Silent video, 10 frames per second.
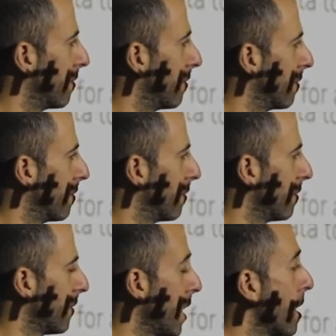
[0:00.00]
And
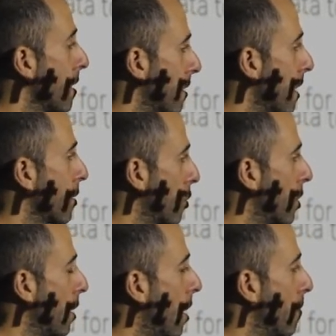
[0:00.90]
yeah, that's just
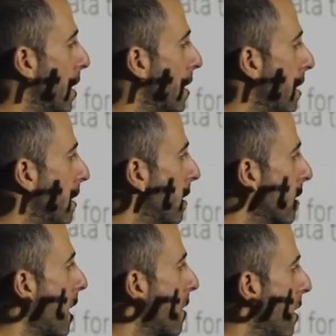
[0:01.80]
a liability that's
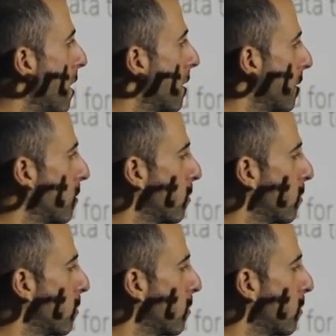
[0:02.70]
sat there